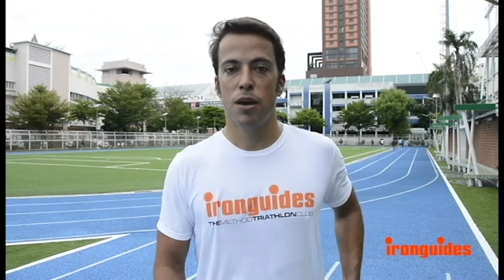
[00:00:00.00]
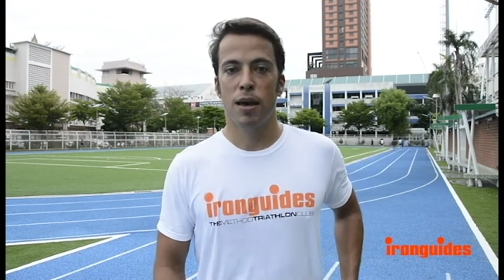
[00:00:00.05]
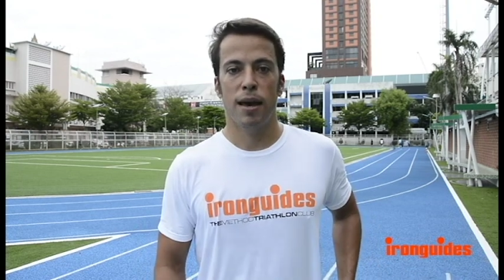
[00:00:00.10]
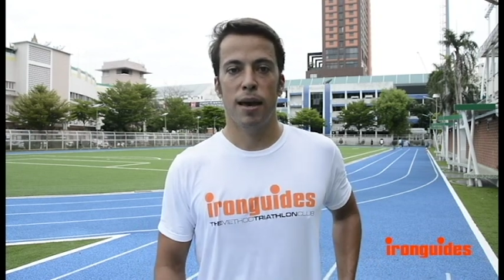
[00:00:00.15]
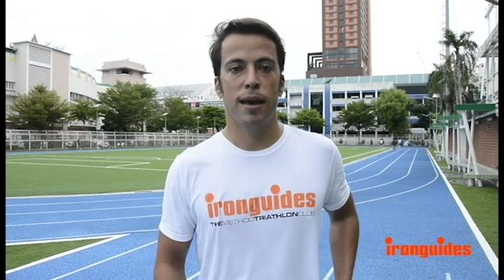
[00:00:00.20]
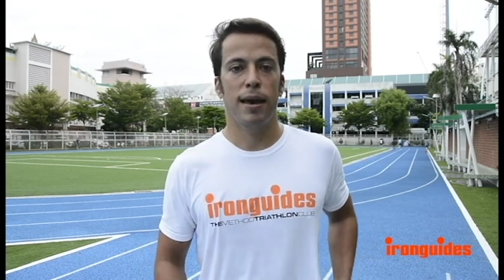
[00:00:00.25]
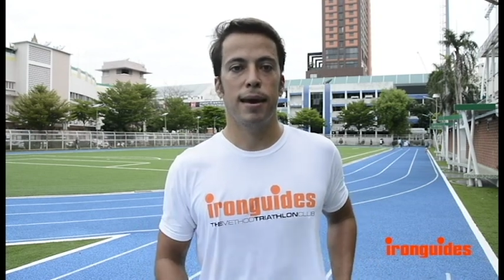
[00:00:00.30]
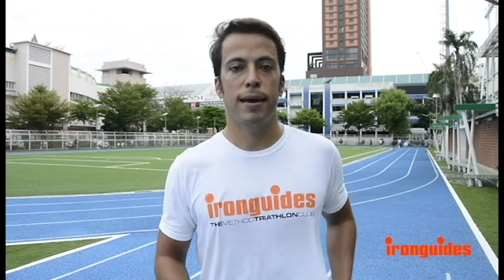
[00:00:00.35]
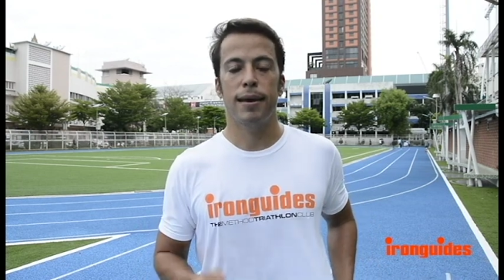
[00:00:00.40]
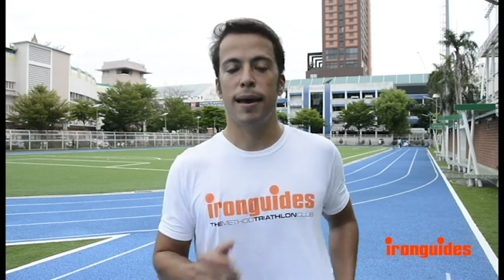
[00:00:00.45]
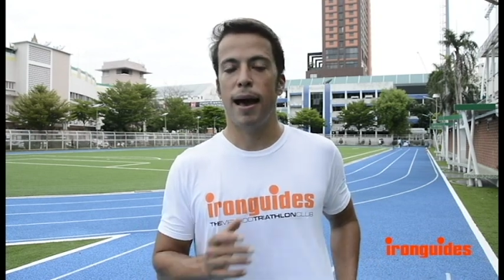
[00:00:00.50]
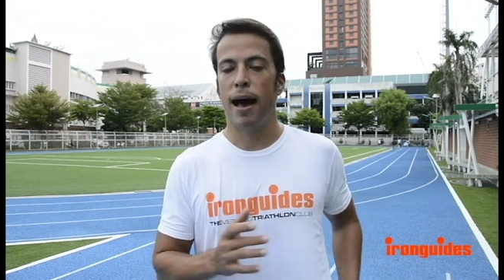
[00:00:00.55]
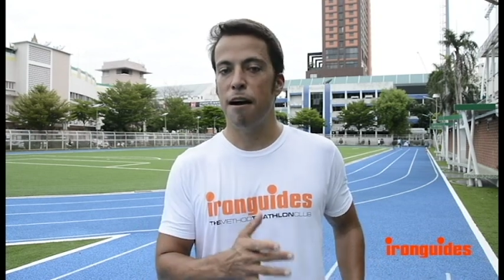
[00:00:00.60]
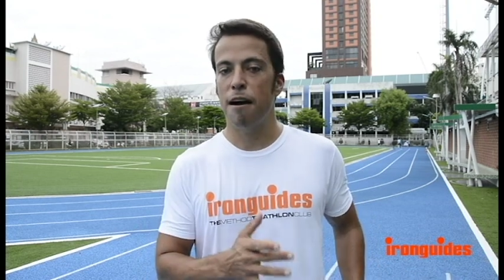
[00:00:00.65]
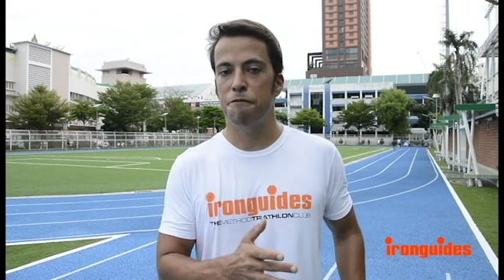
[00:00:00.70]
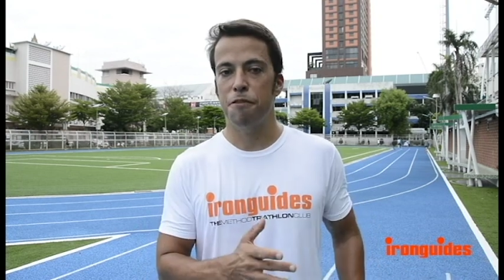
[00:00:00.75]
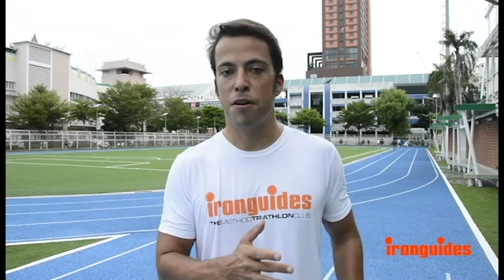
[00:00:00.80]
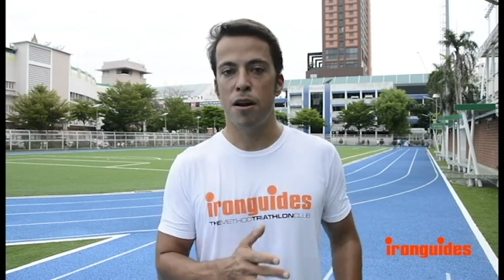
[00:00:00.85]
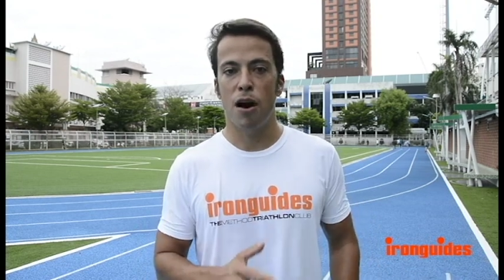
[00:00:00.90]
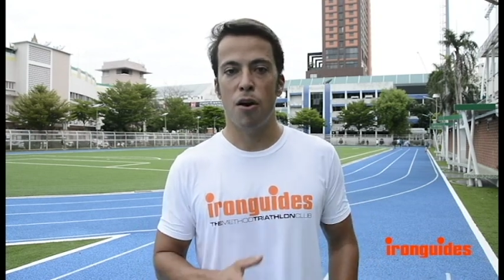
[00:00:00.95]
In
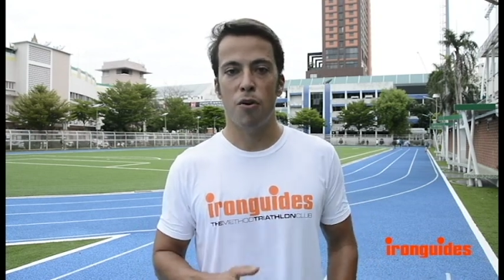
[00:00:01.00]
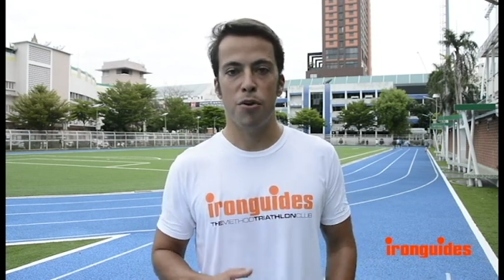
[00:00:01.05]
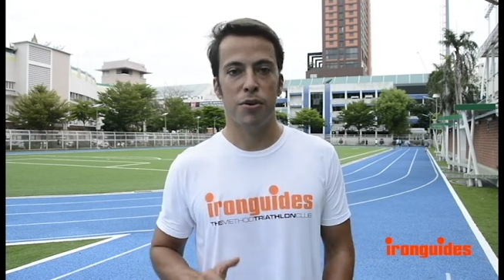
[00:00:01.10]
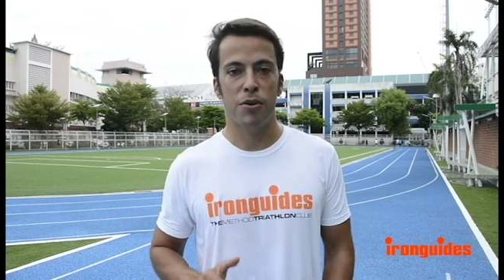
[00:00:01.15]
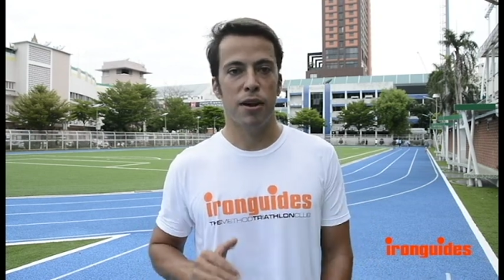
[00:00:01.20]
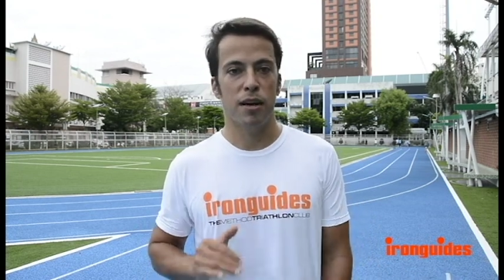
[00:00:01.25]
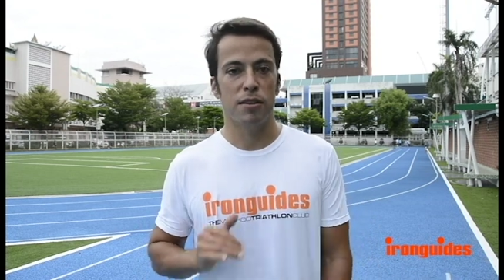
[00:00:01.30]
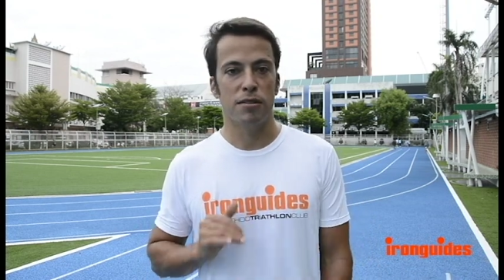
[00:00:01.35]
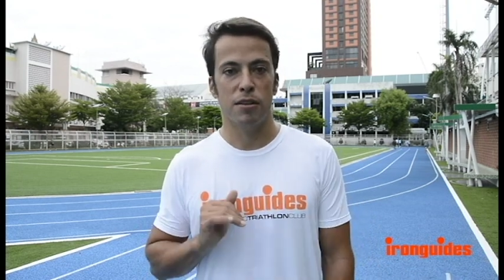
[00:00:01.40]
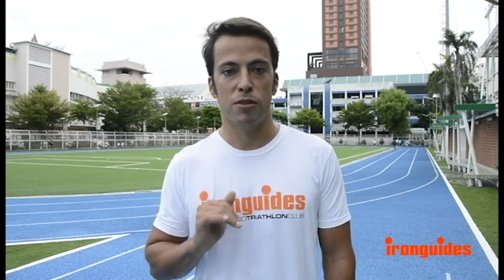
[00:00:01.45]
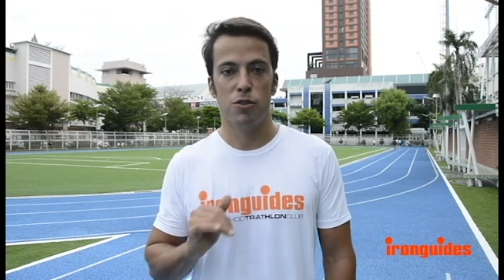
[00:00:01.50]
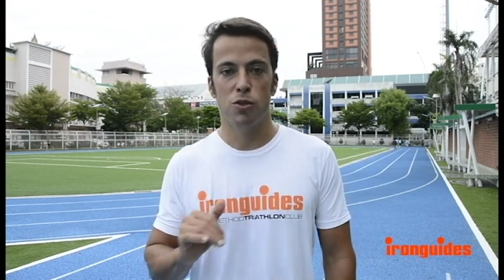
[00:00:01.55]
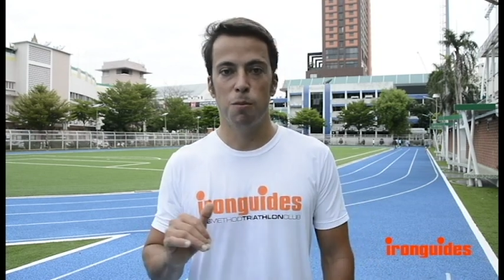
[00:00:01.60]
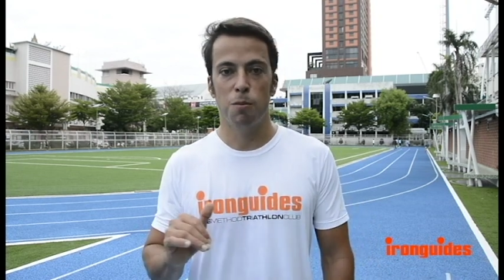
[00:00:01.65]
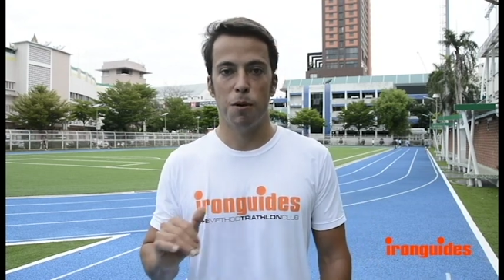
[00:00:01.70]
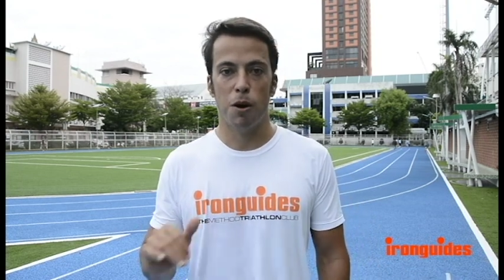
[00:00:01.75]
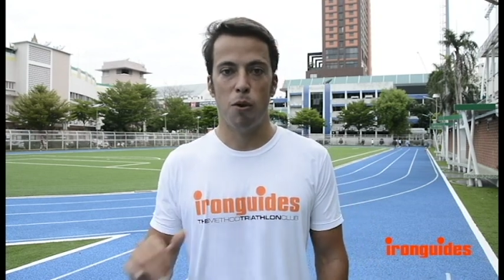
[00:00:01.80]
half an hour, you get a super